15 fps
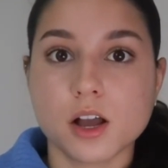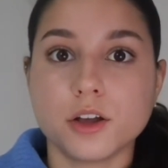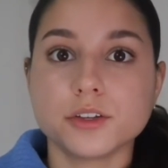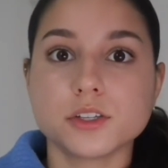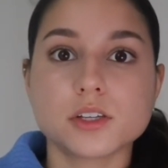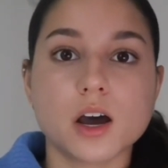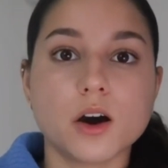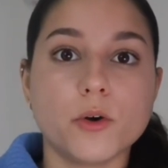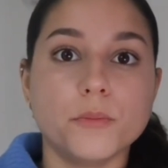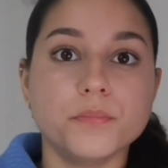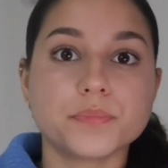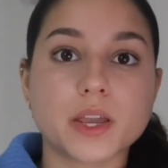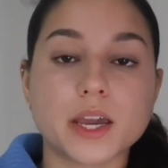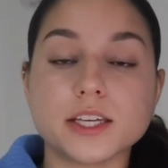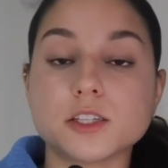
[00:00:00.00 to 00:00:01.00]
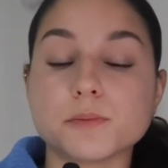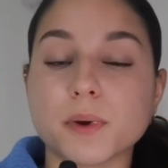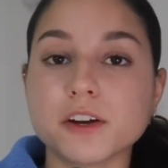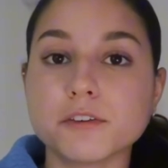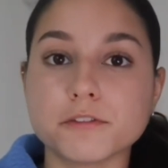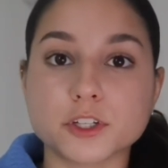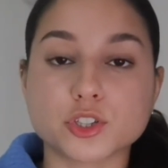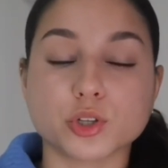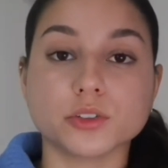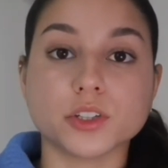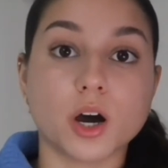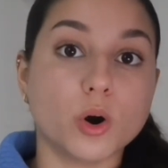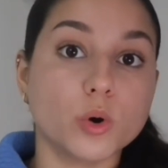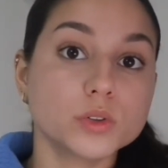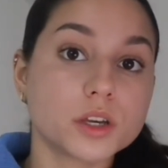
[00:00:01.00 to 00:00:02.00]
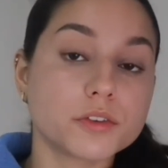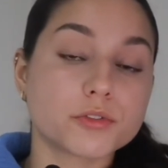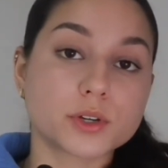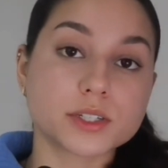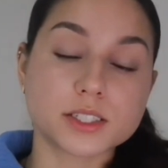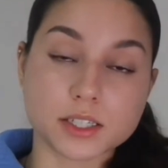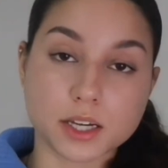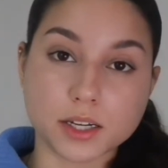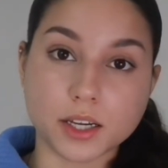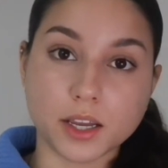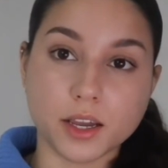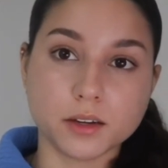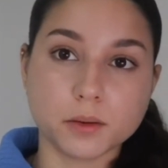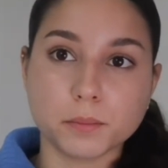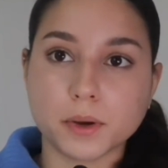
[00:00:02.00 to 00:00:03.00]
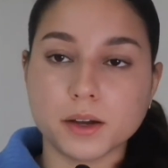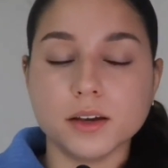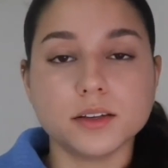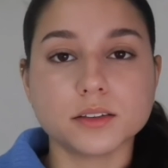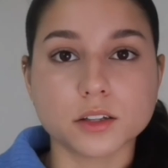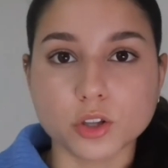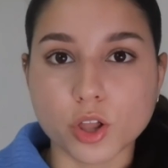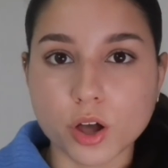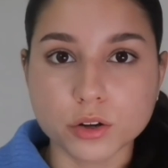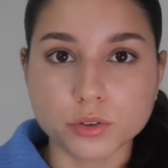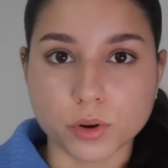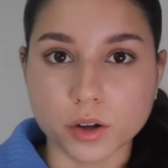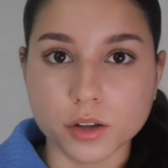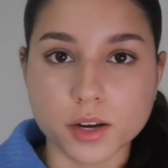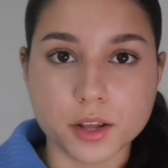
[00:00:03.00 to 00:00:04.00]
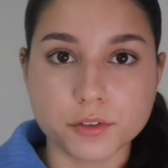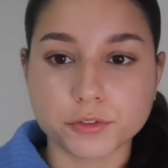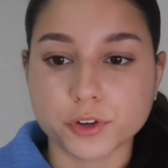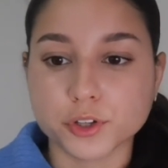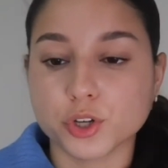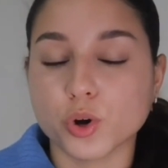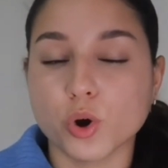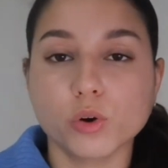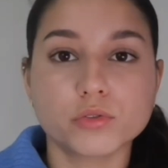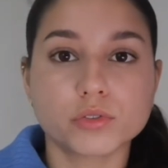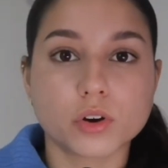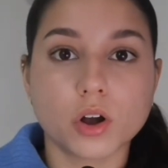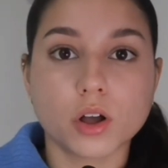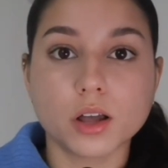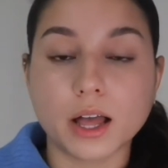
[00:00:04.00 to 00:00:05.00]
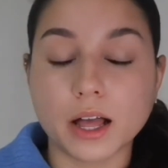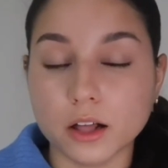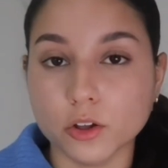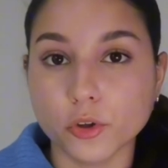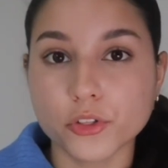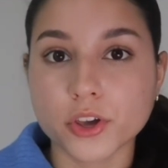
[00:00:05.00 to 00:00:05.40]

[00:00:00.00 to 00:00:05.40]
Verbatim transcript: So it's beneficial not only for studying, but in the long run and for your overall health